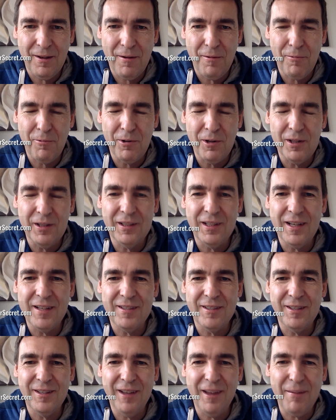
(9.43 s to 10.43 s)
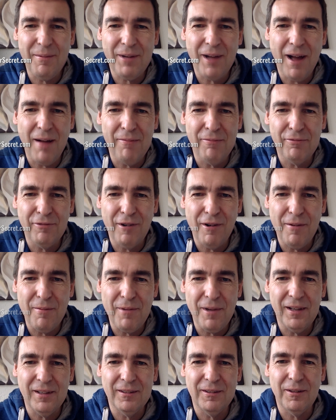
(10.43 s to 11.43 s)
Where does the name come from
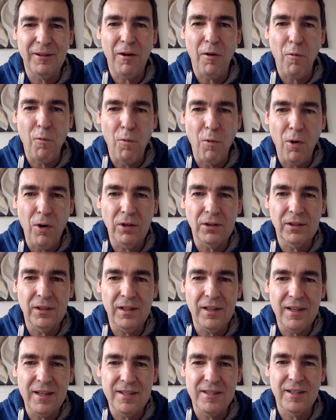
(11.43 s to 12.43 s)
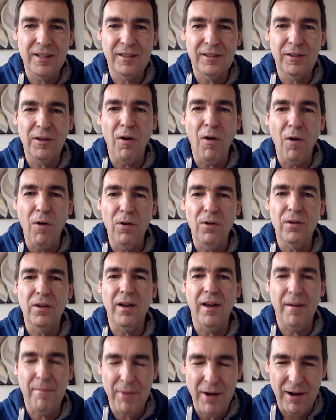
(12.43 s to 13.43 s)
and what is it all
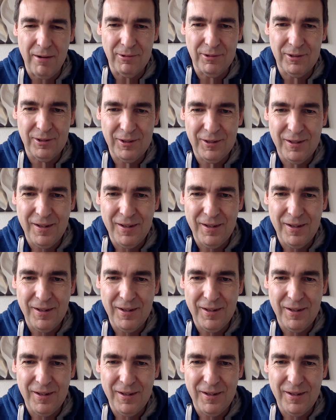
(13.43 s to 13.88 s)
about?